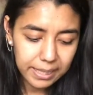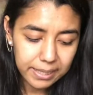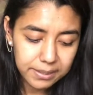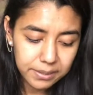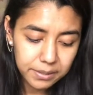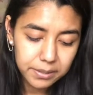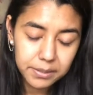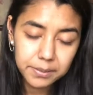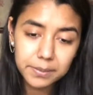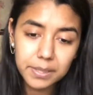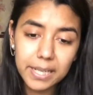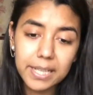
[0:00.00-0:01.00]

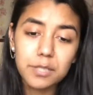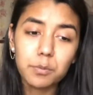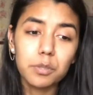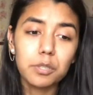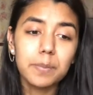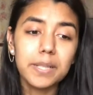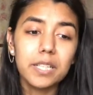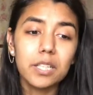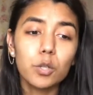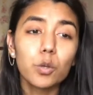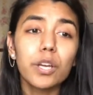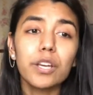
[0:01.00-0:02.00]
And the next would be
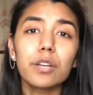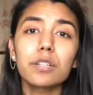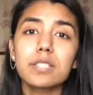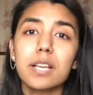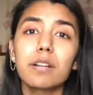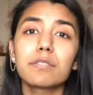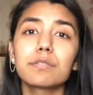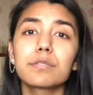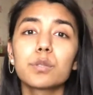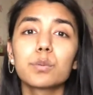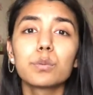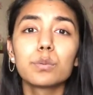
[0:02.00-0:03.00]
hooking yourself to